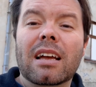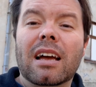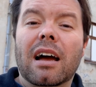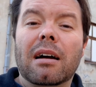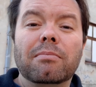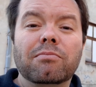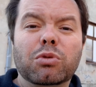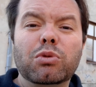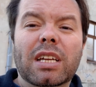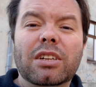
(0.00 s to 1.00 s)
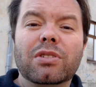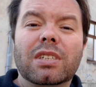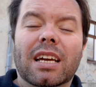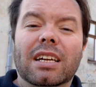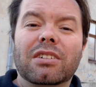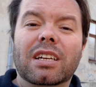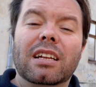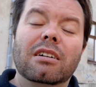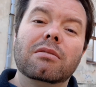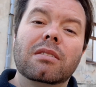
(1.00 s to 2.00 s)
It's really interesting actually,
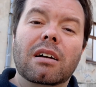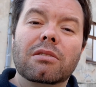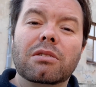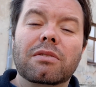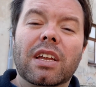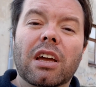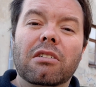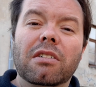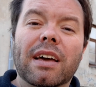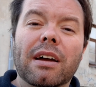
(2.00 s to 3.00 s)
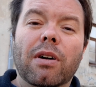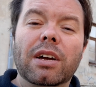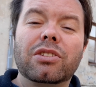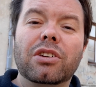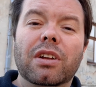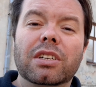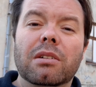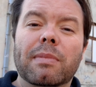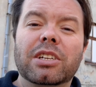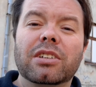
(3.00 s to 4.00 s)
and I'll do a video on that quite soon, I
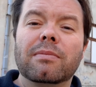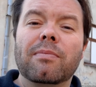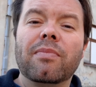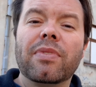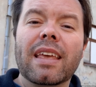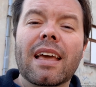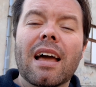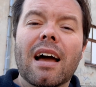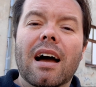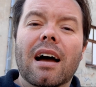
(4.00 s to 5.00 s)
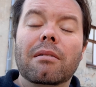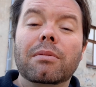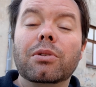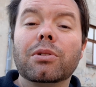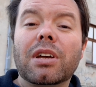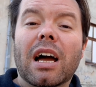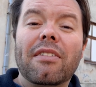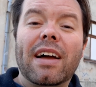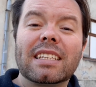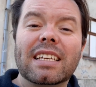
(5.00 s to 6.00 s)
should imagine. You also
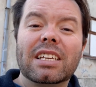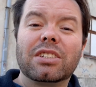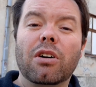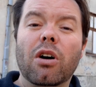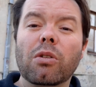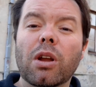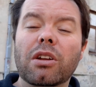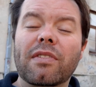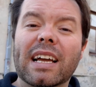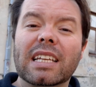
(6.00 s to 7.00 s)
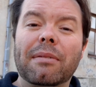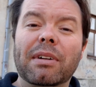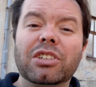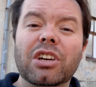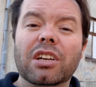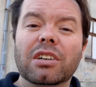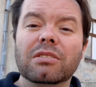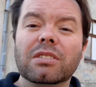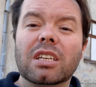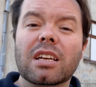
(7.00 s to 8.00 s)
have access to a whole load of academic
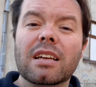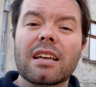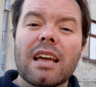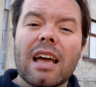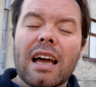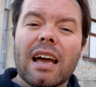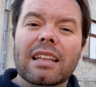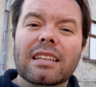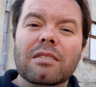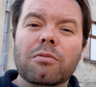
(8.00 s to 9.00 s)
journals. And